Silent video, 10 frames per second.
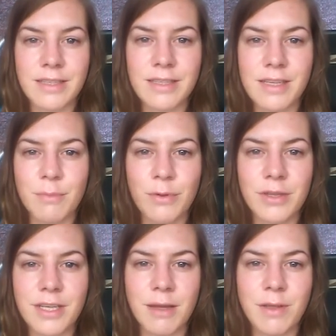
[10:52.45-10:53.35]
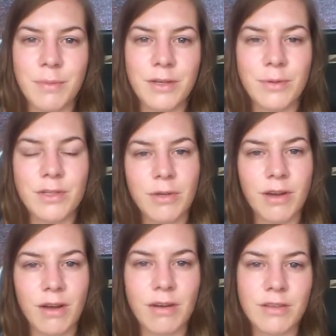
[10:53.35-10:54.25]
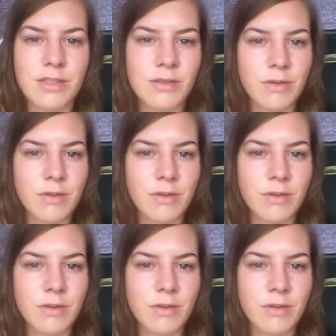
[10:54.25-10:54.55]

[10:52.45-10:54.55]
because I'm more the type that would go into an arts